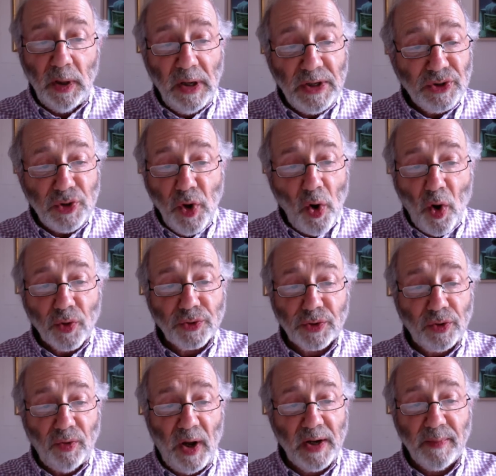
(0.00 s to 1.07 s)
"He's not!"
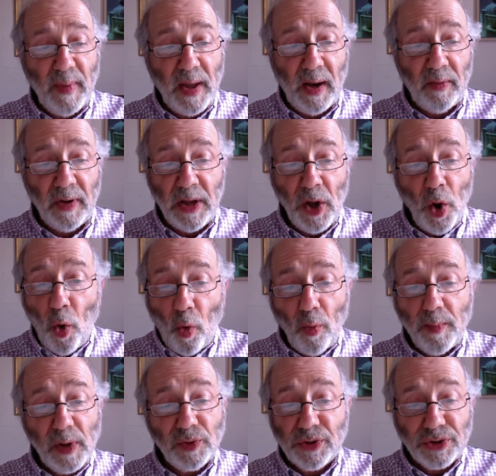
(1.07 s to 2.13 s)
cried Mary,
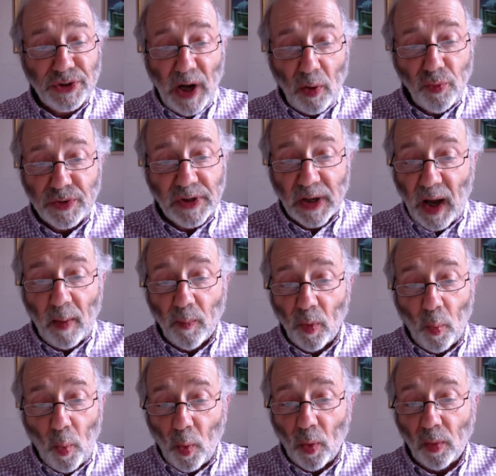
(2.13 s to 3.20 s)
almost shouting up
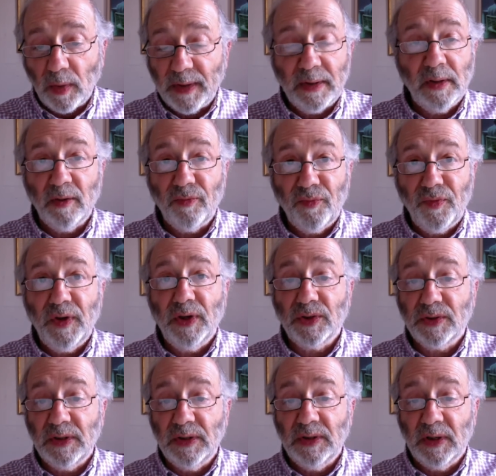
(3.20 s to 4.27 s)
the wall in her
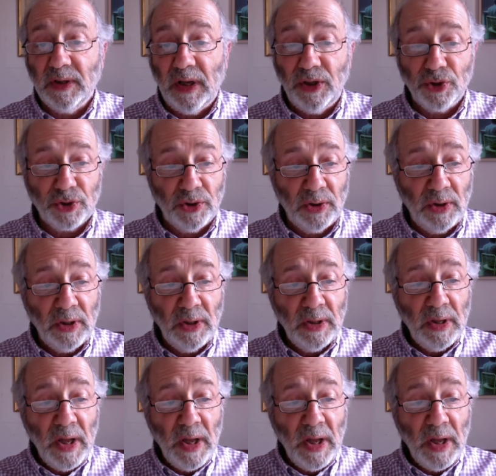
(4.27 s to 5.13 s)
fierce indignation.